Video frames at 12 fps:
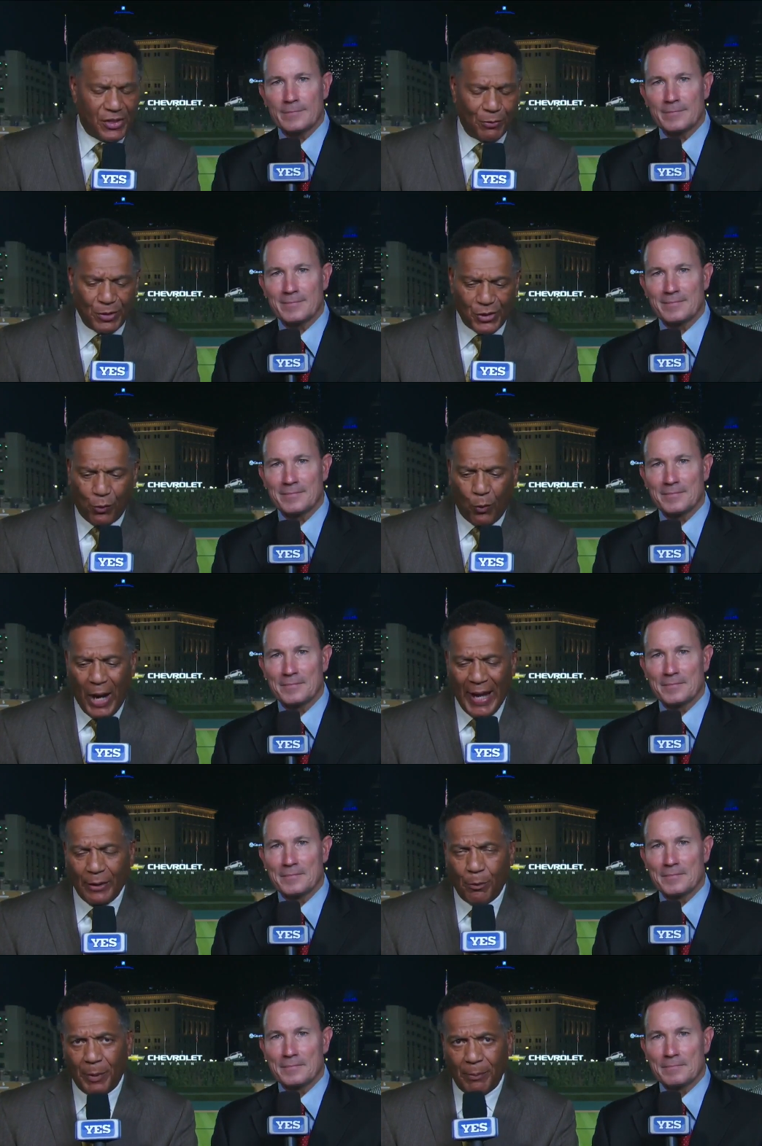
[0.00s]
Speaker 1: was a
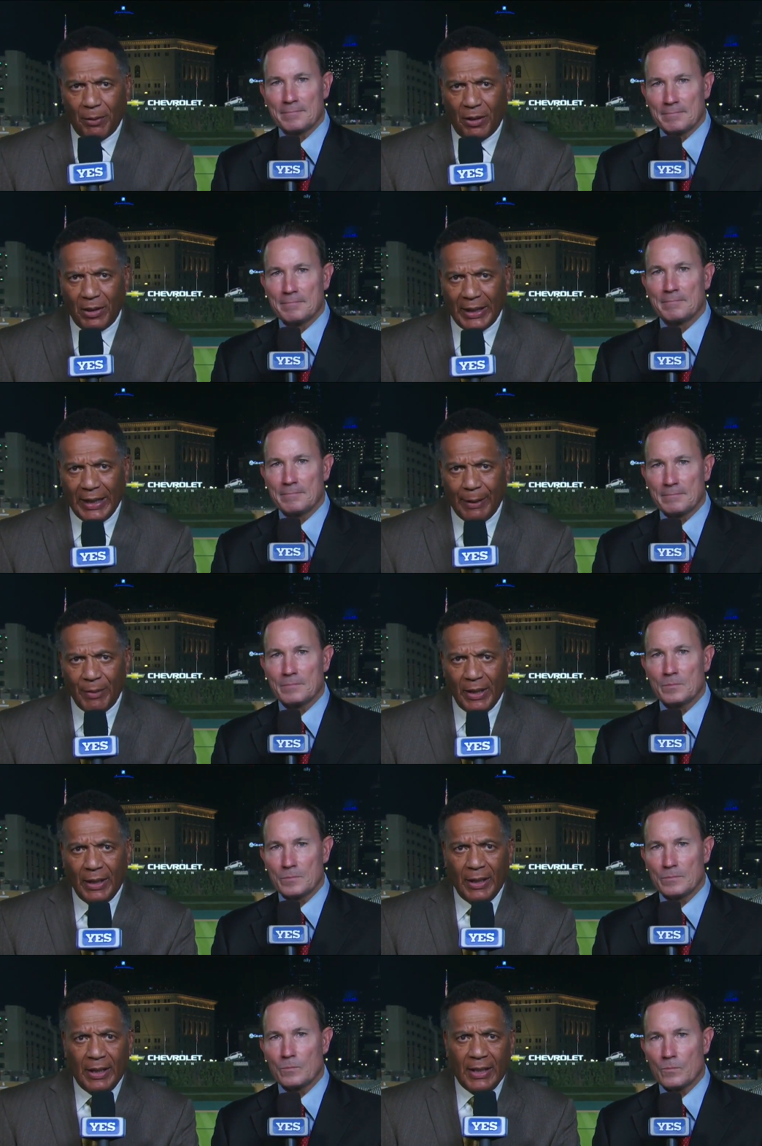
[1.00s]
wide open ball game.
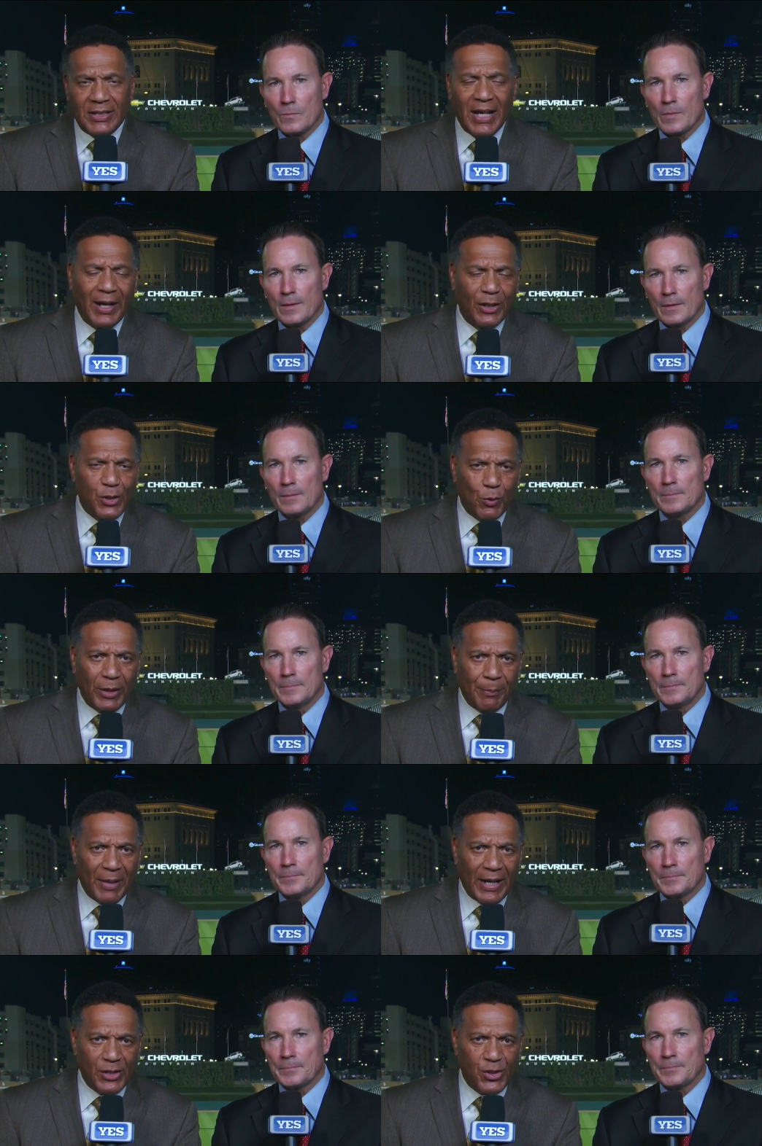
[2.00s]
Tigers win
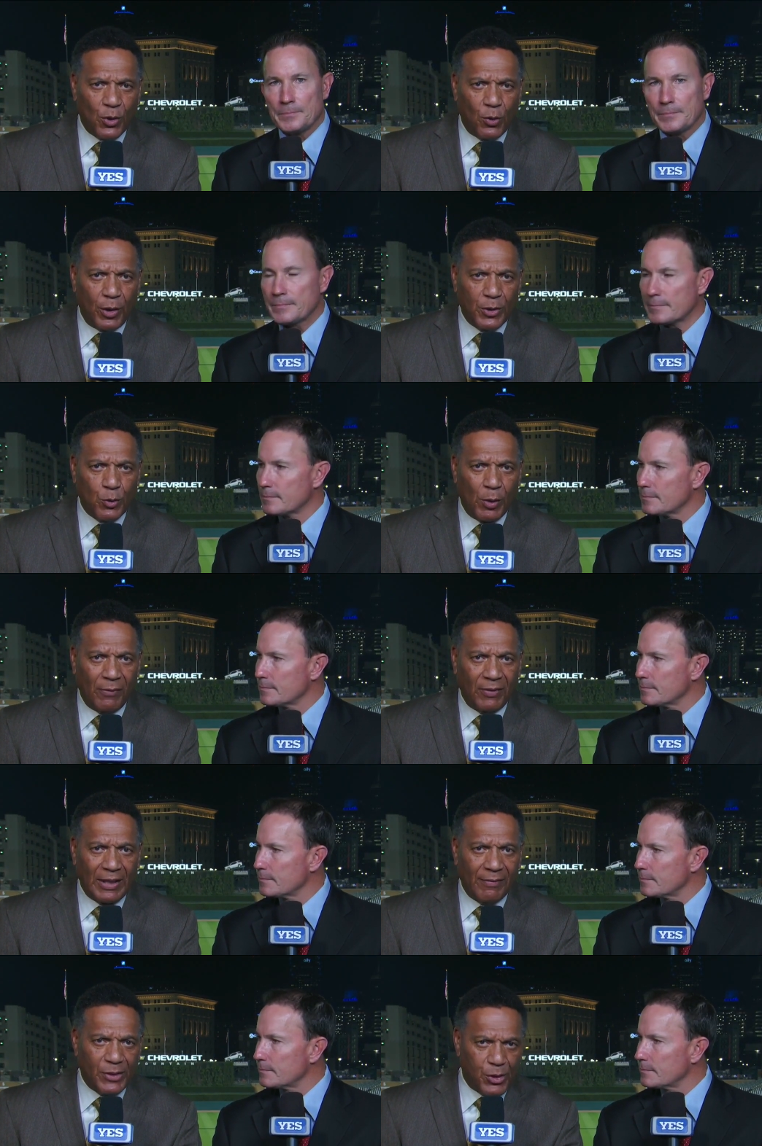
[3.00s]
it by a score of
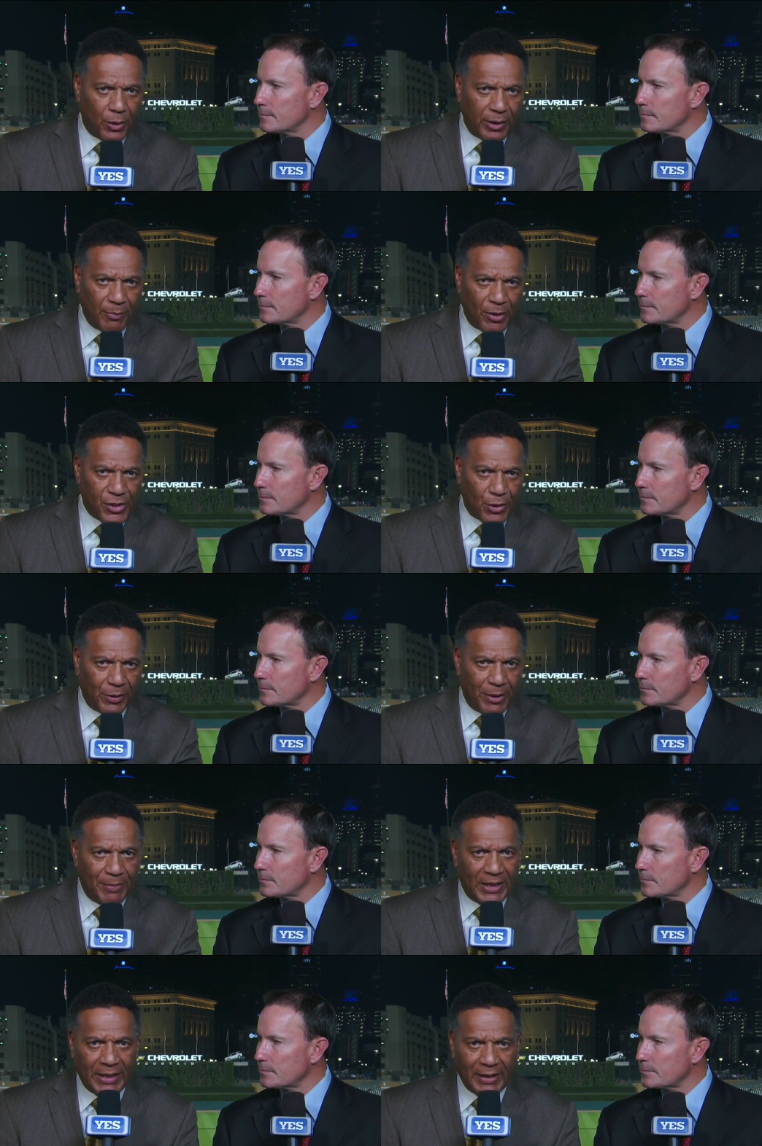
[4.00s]
12-11. Jordy Mercer with
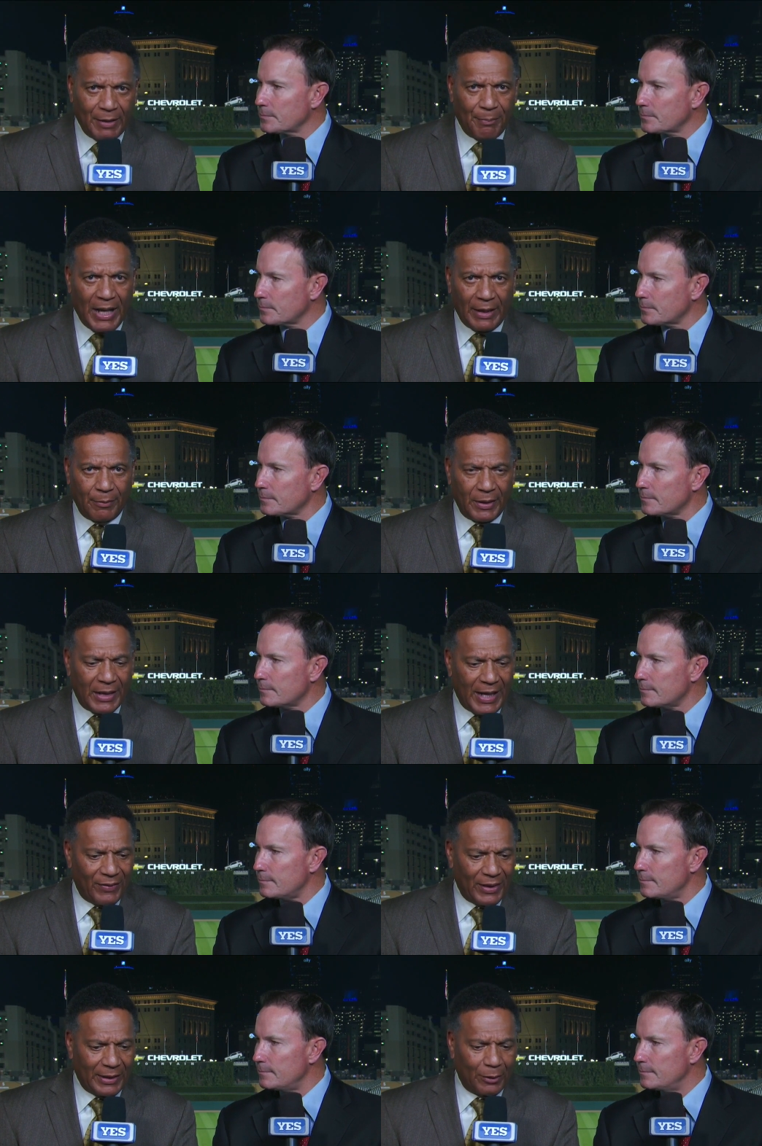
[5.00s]
a big hit in the bottom of the
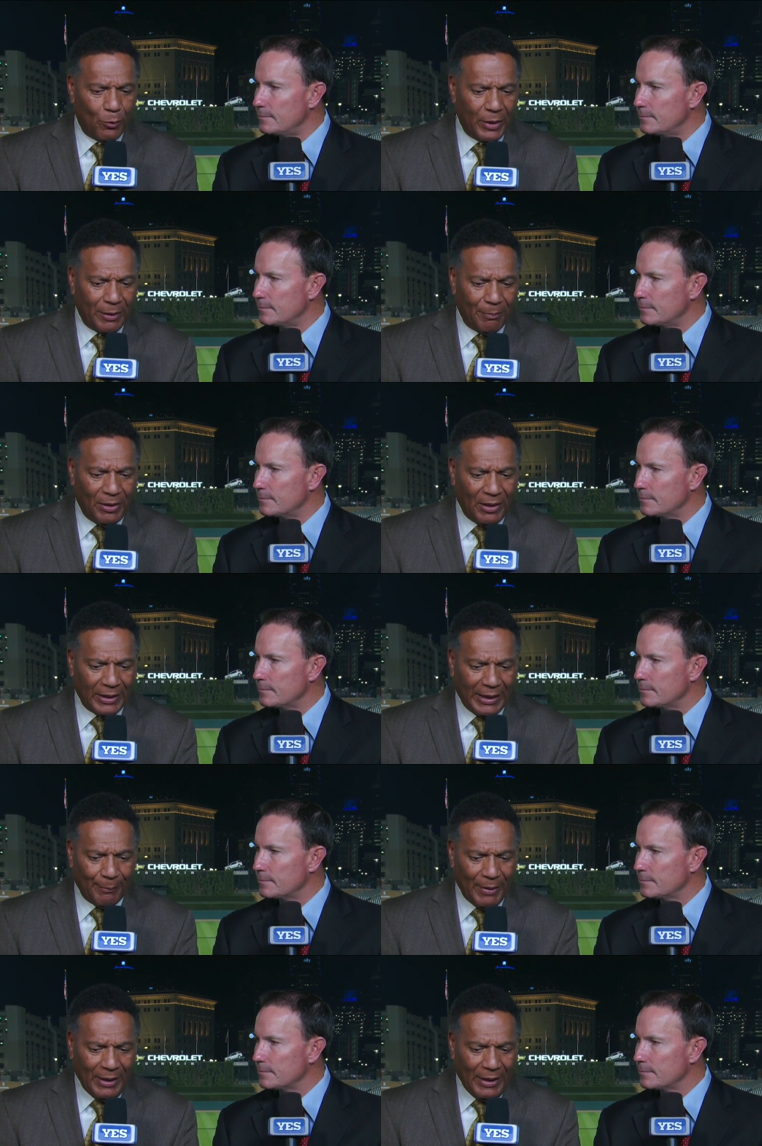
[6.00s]
ninth inning to win the ball
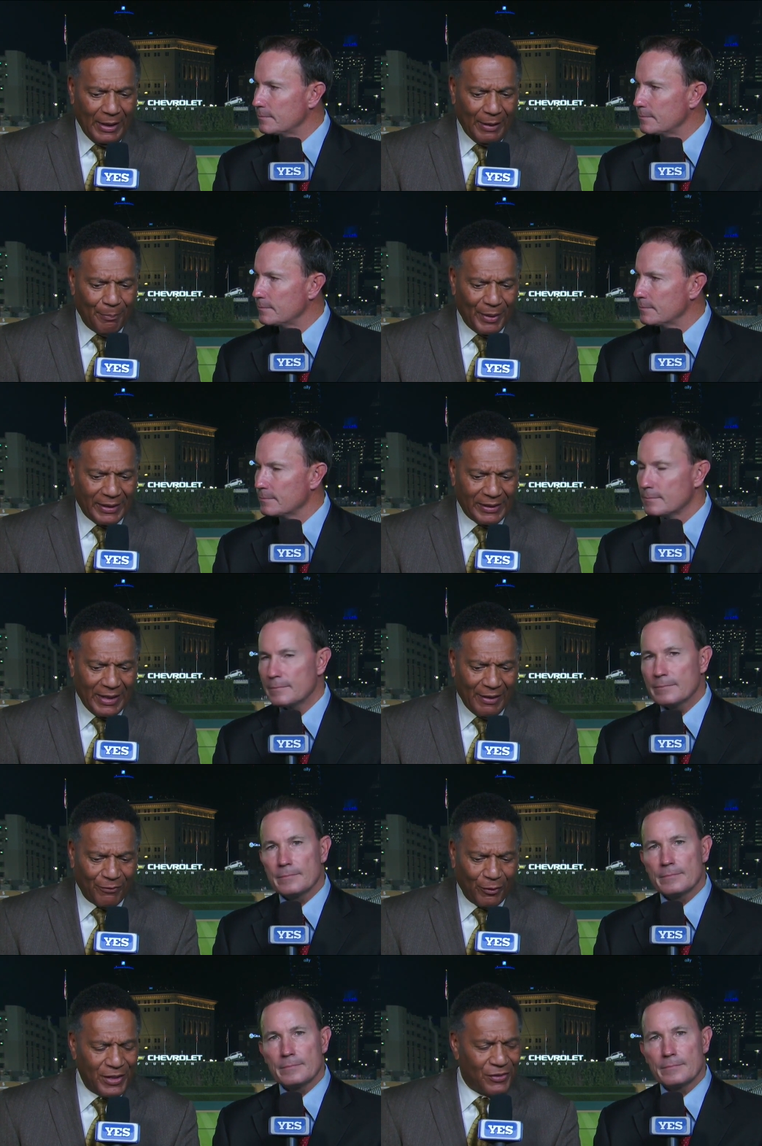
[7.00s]
game. But
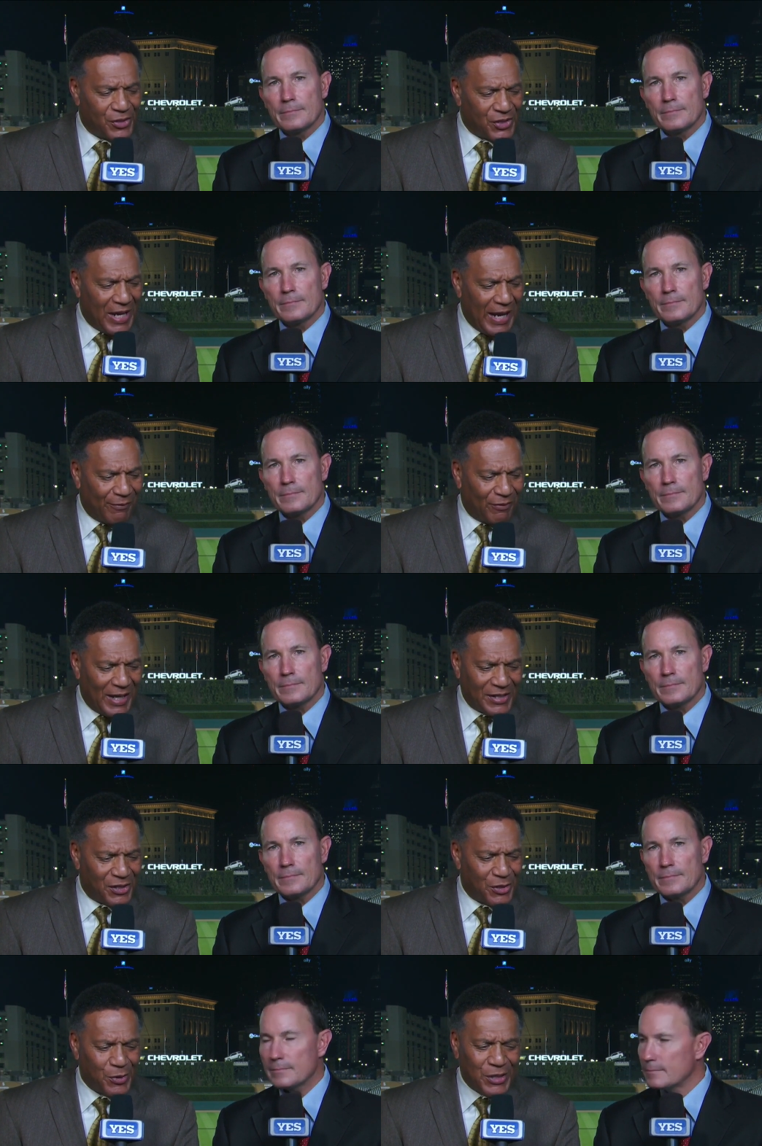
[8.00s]
for either side, Flash, this was